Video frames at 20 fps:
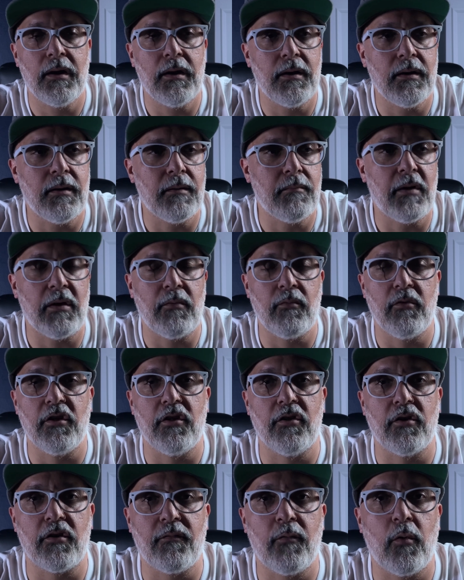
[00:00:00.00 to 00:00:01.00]
I really
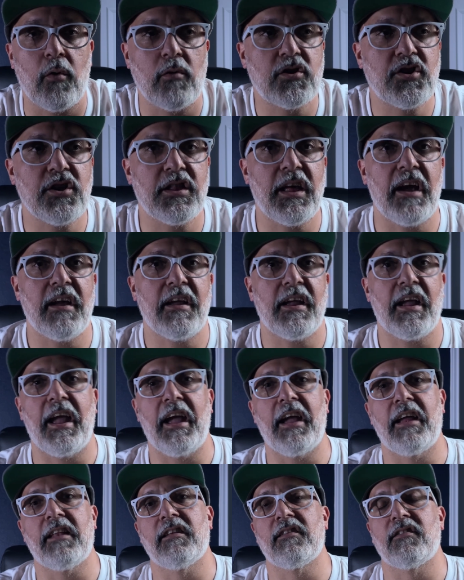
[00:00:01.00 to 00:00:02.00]
look forward to that.
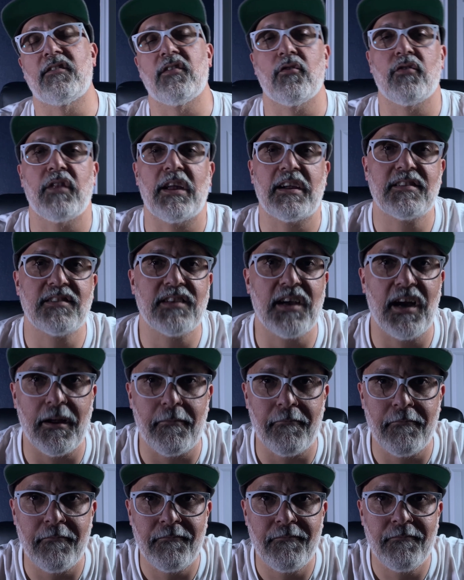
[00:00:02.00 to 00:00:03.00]
And until next time,
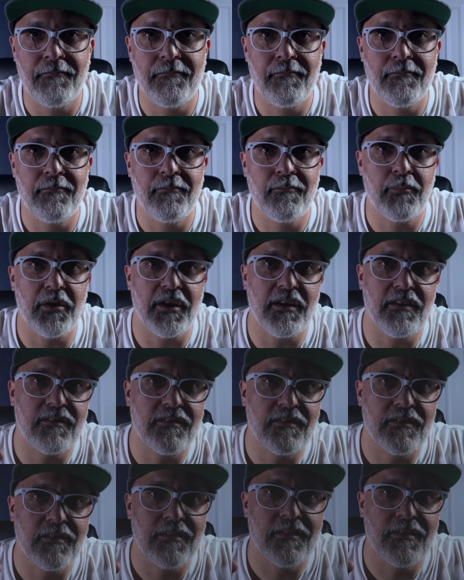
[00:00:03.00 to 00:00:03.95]
peace.